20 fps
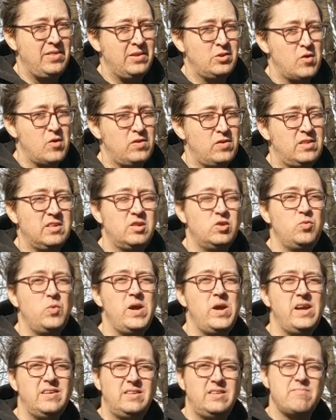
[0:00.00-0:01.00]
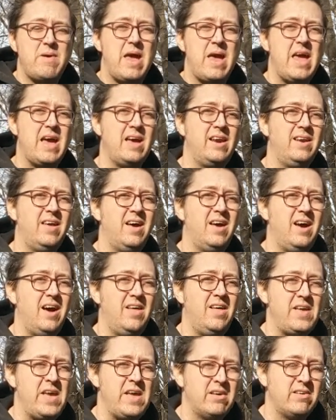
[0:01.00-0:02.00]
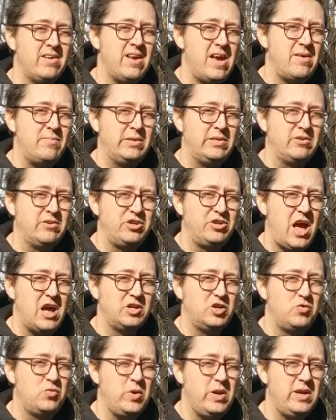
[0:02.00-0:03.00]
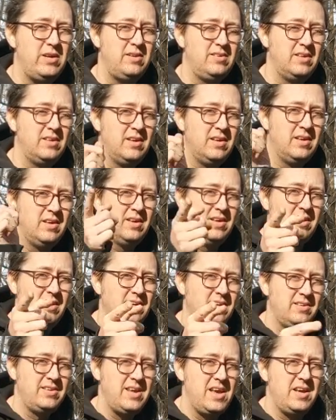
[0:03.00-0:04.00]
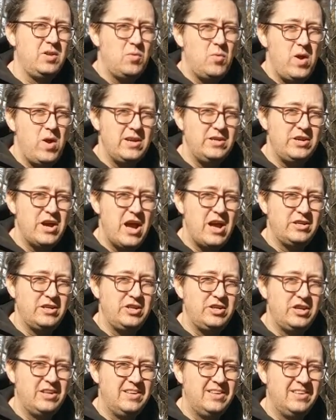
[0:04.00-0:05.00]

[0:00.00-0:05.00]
things over to the sweetest man on the internet, Mr. Josh Sweet. Take it away, Josh.